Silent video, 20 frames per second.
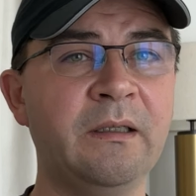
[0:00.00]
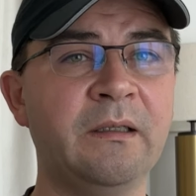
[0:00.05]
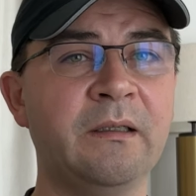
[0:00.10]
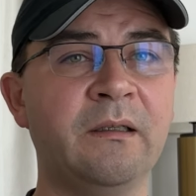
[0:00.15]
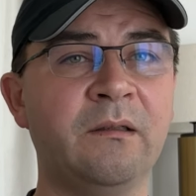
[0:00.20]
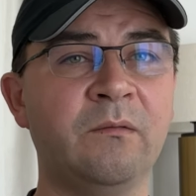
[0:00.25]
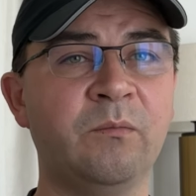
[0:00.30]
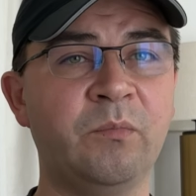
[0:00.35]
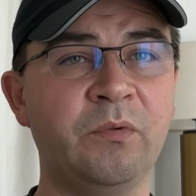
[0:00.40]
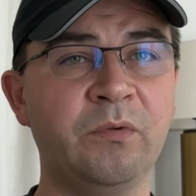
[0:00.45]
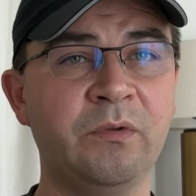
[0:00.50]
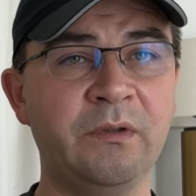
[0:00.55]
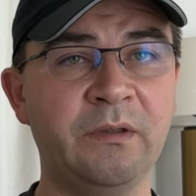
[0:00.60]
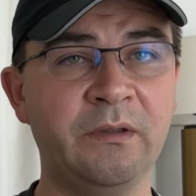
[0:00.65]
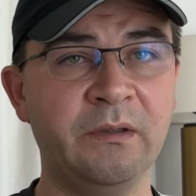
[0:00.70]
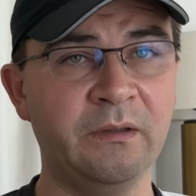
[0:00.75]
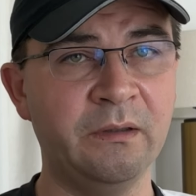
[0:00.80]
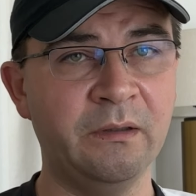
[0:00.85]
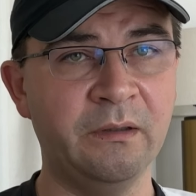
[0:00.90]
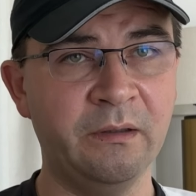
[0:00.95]
and I'll put
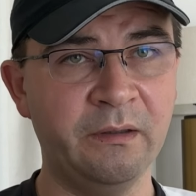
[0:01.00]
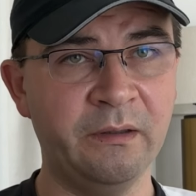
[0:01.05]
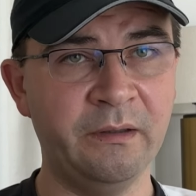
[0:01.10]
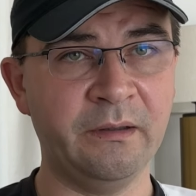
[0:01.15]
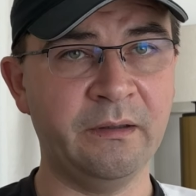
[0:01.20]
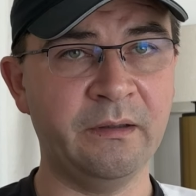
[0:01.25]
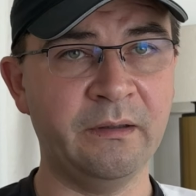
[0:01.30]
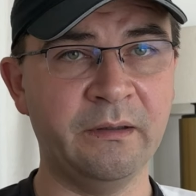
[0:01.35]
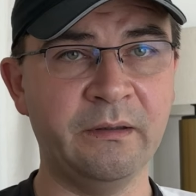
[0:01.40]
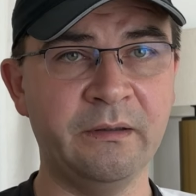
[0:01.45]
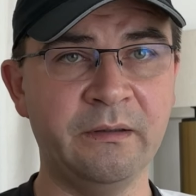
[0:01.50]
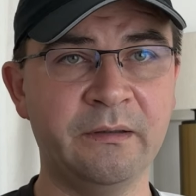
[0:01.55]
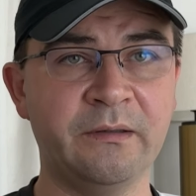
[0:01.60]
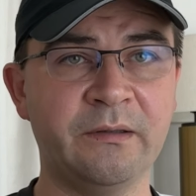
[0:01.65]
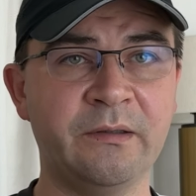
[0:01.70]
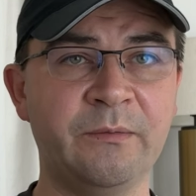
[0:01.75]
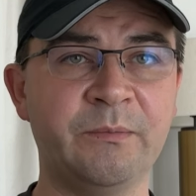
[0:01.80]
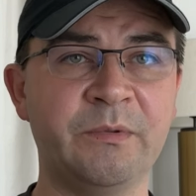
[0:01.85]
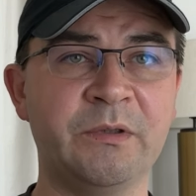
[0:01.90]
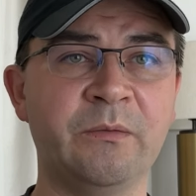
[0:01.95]
the link in the
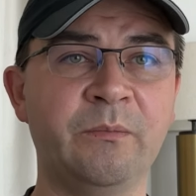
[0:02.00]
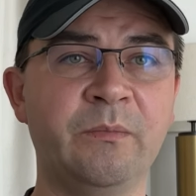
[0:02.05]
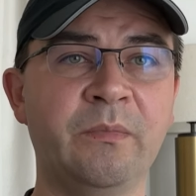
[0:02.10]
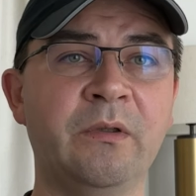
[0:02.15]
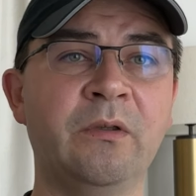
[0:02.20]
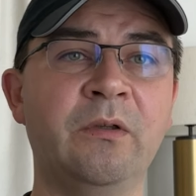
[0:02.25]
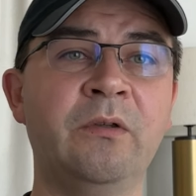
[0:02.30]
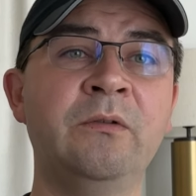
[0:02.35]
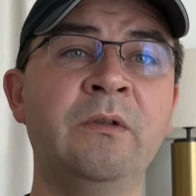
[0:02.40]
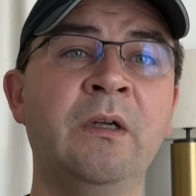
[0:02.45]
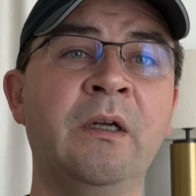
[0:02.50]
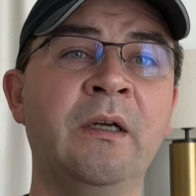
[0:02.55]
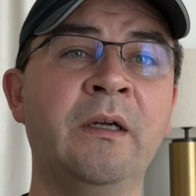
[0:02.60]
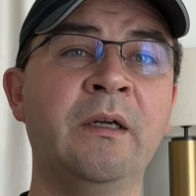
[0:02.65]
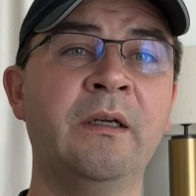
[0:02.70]
description below.